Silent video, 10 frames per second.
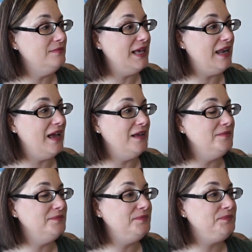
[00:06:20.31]

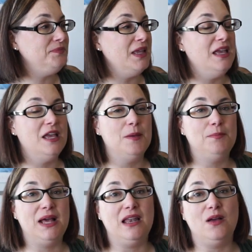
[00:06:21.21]
Bella!
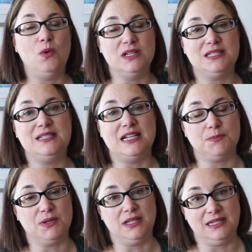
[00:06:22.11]
Bella wants
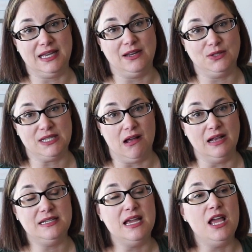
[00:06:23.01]
desperately to get
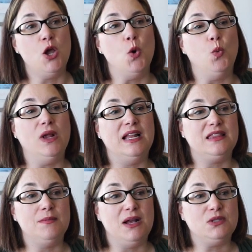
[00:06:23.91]
outside. We
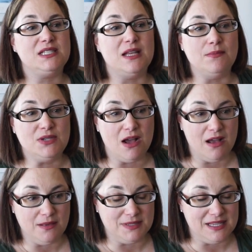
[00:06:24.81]
let them out
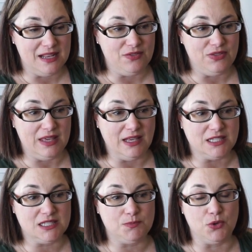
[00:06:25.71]
sometimes in the
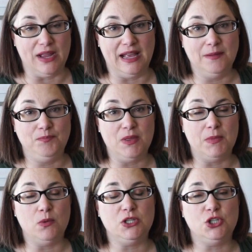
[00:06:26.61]
spring,
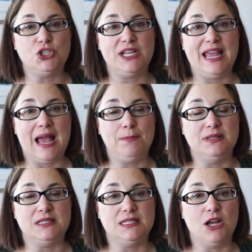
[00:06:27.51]
but what usually
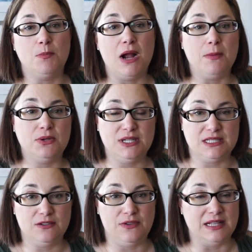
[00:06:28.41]
happens is our property
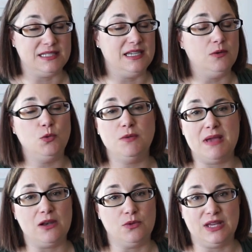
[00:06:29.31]
isn't fenced, and it wouldn't
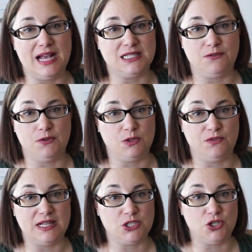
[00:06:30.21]
matter with cats if it was
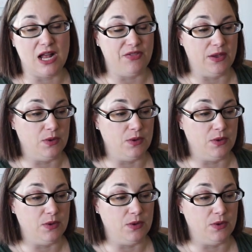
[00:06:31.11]
fenced or not.